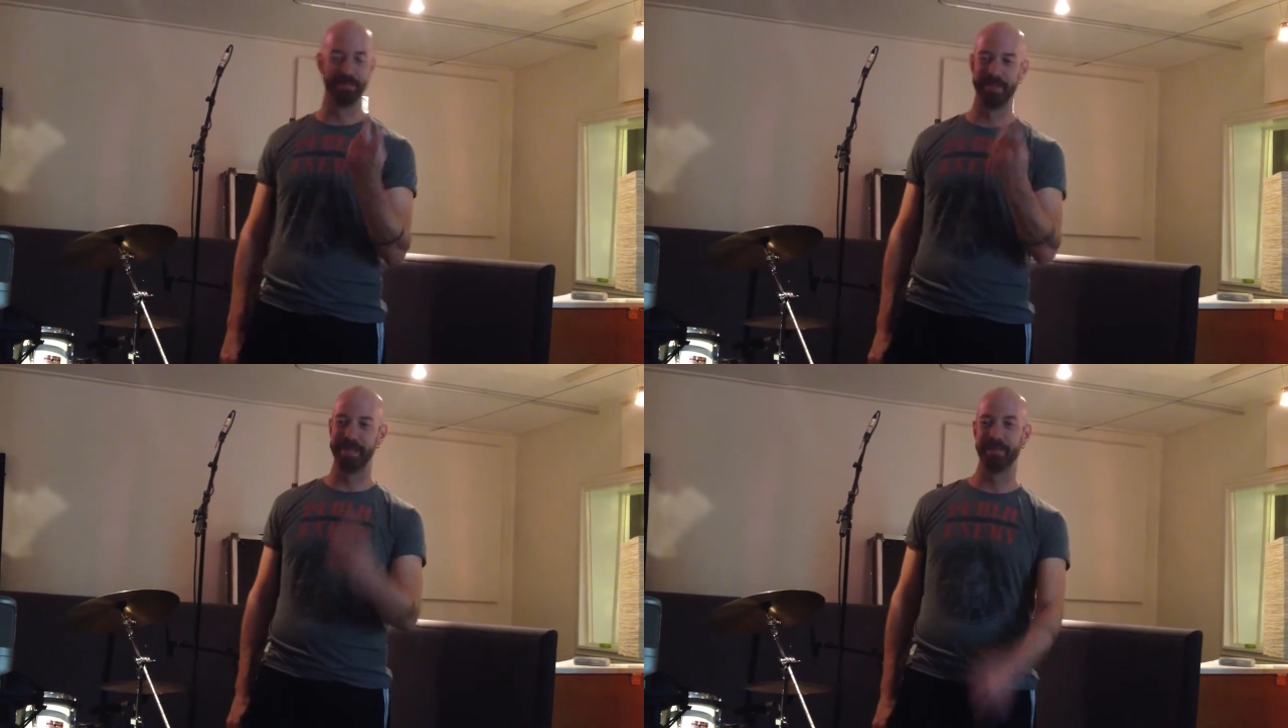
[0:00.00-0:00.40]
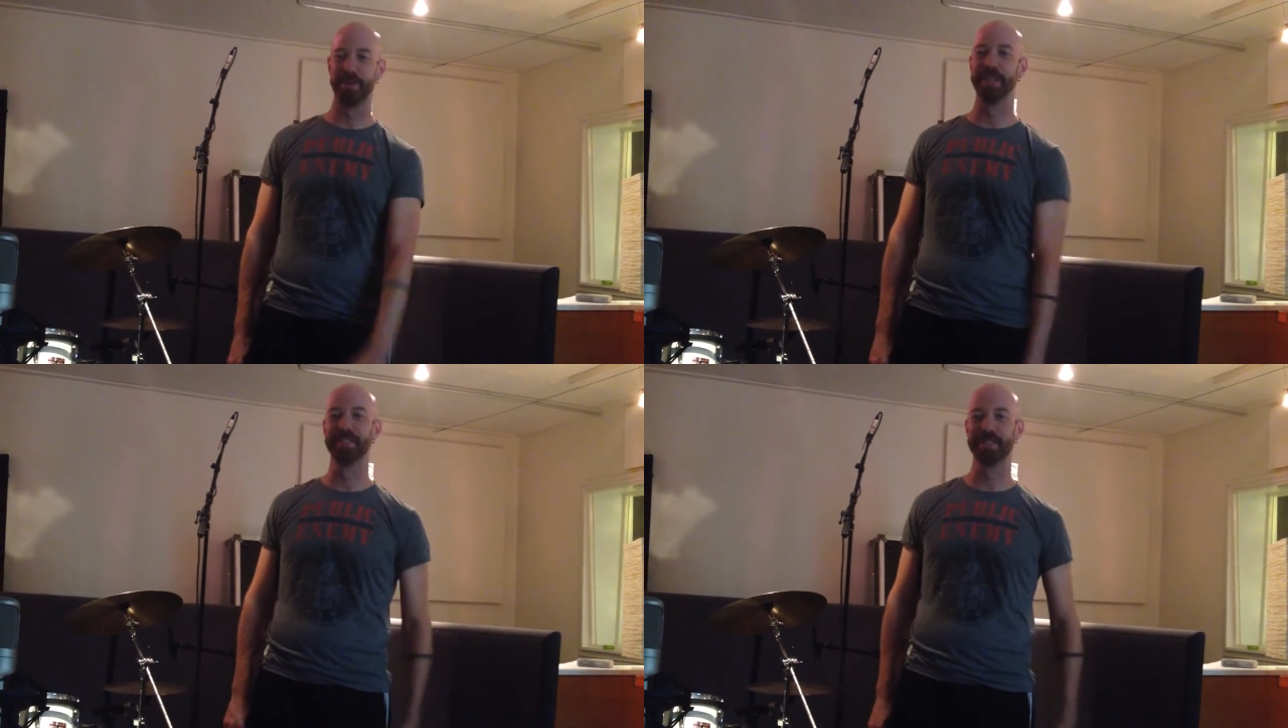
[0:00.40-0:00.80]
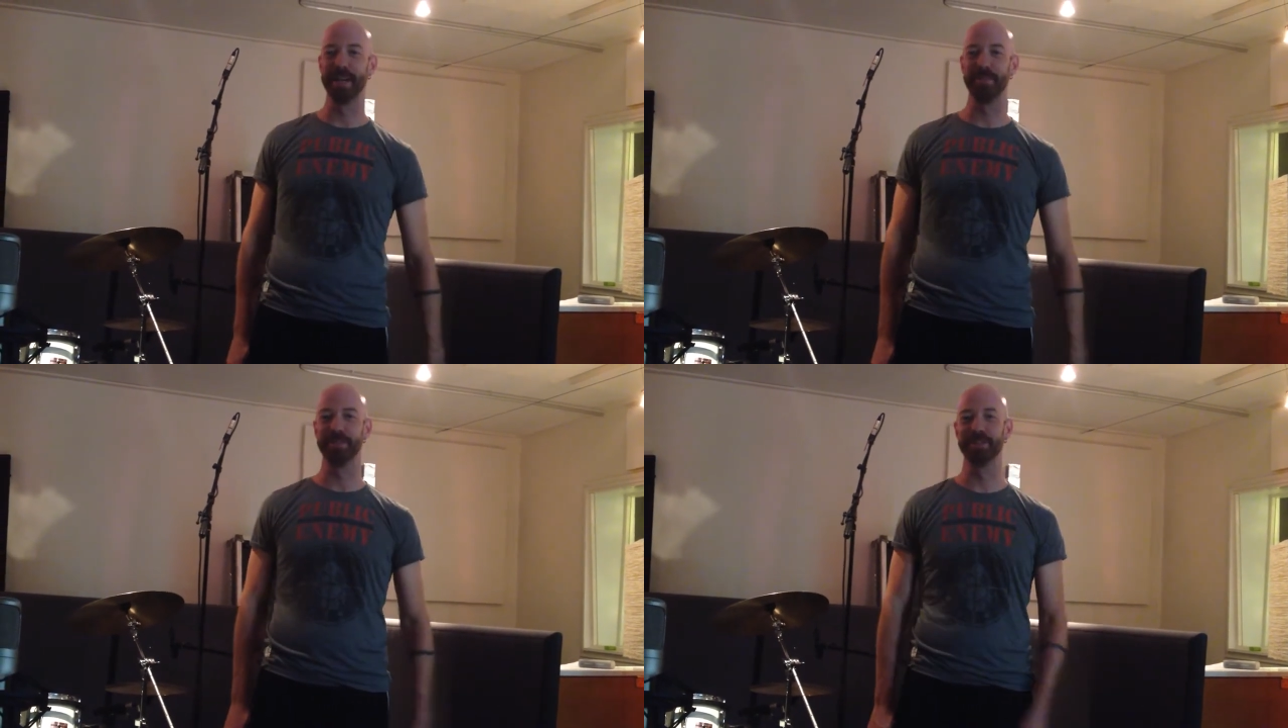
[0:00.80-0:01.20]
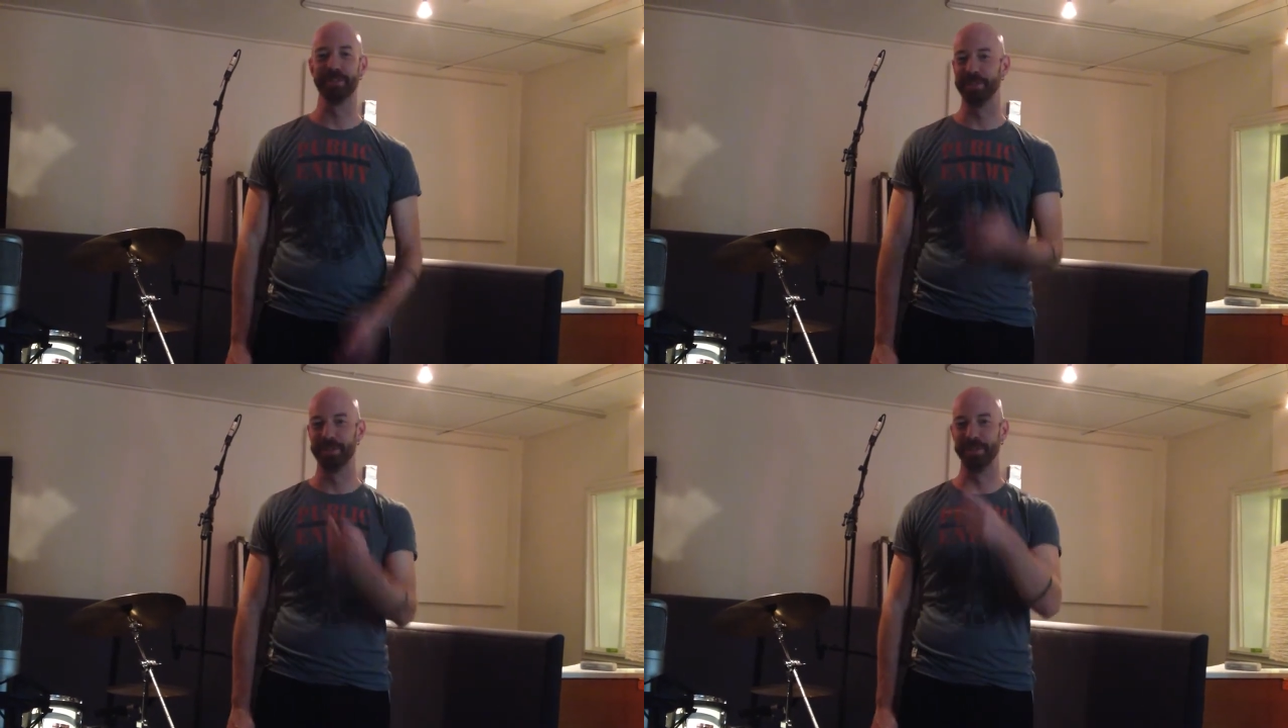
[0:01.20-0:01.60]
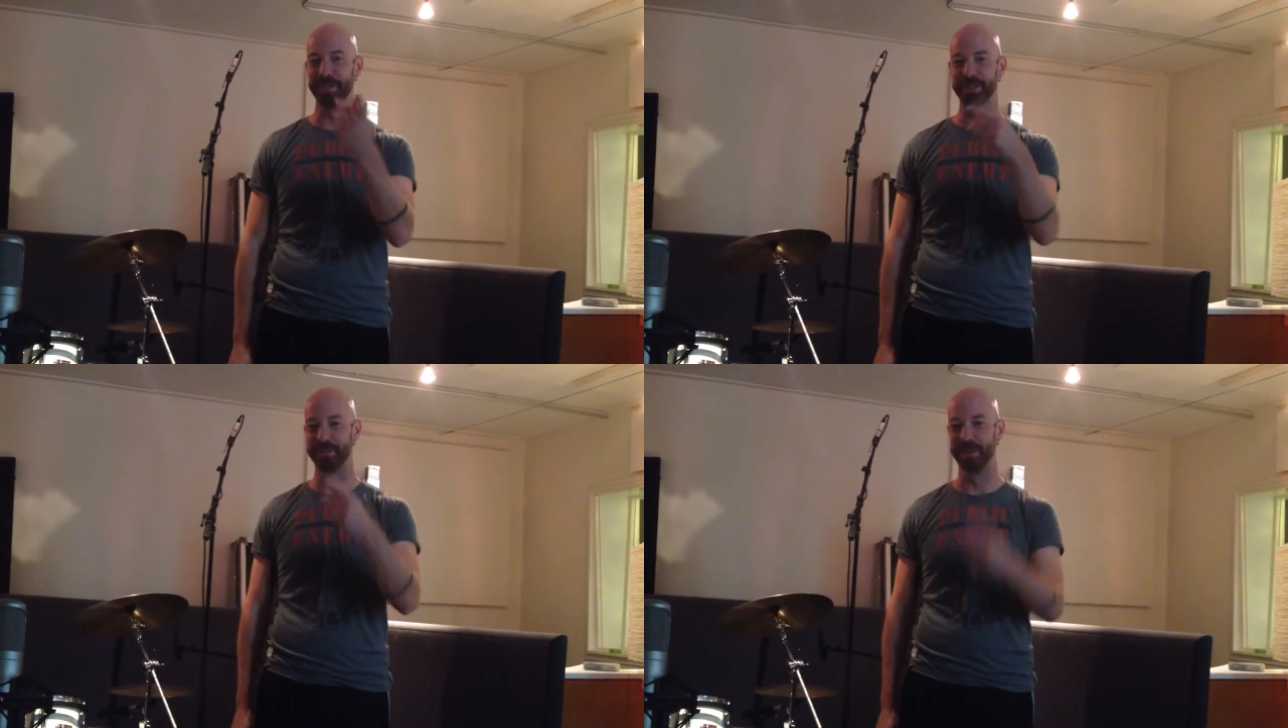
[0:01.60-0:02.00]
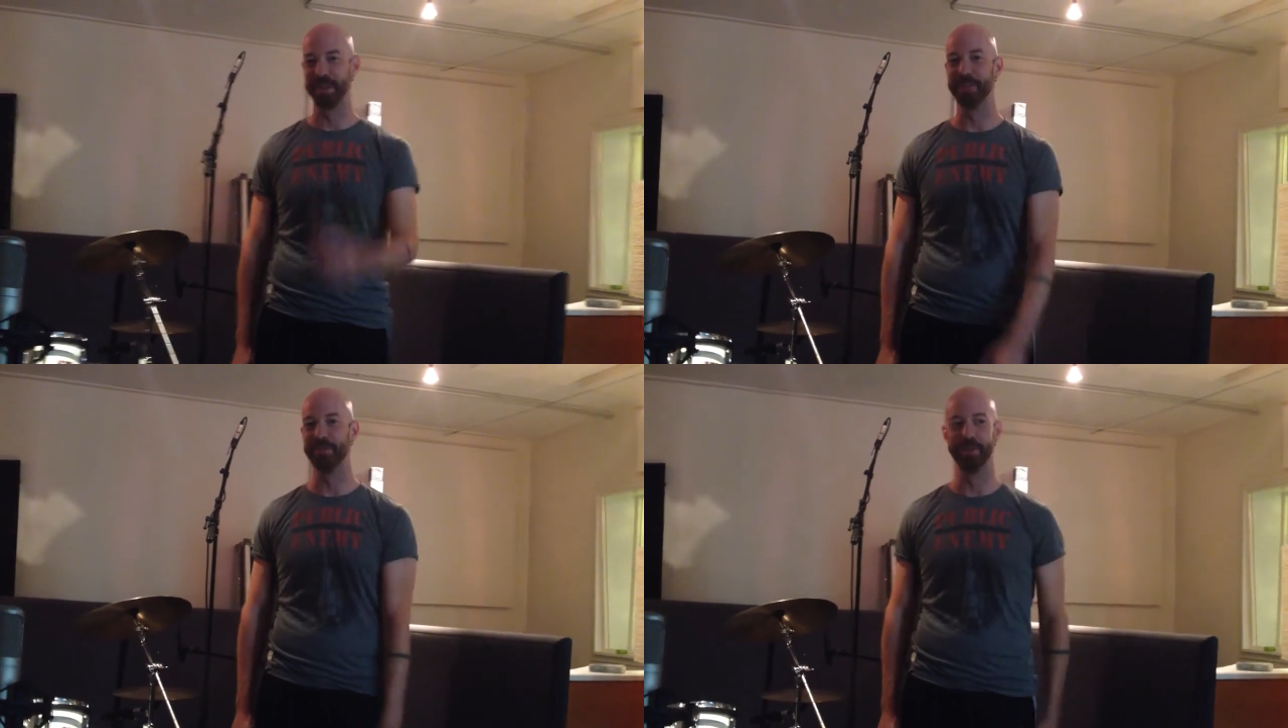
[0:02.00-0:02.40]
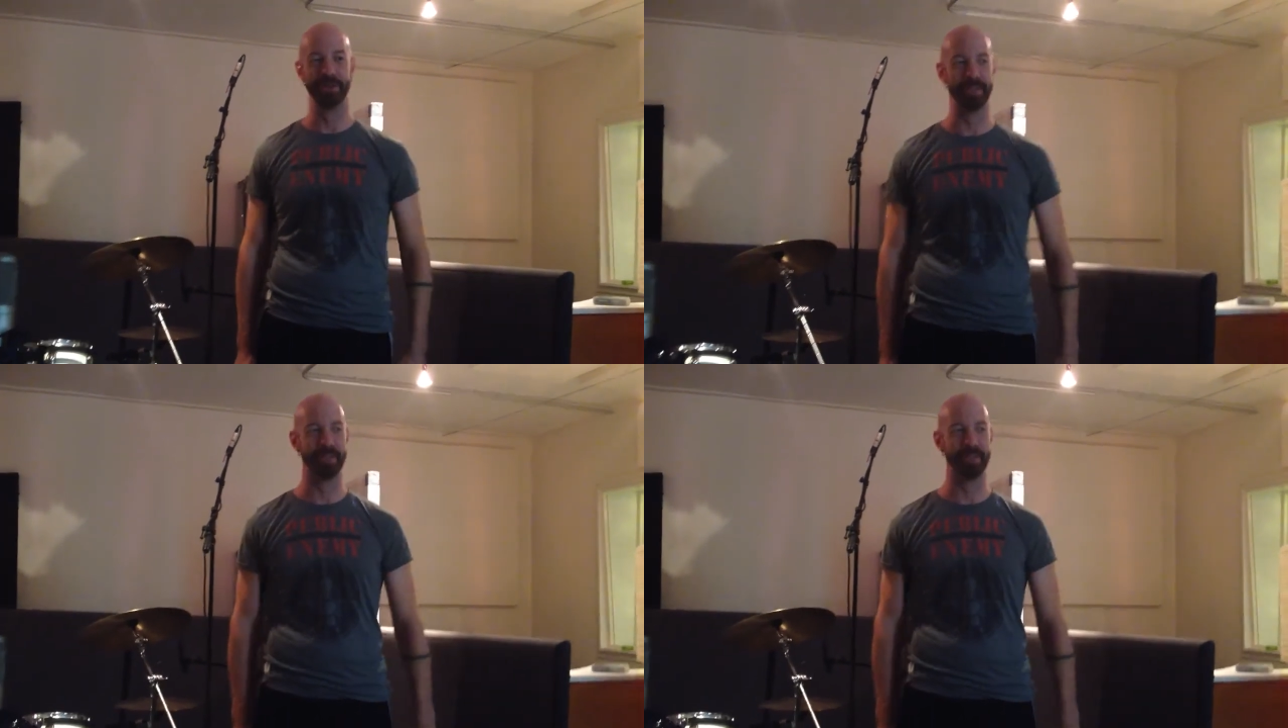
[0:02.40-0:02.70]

didn't bring his camera, so we're doing this with an iPhone.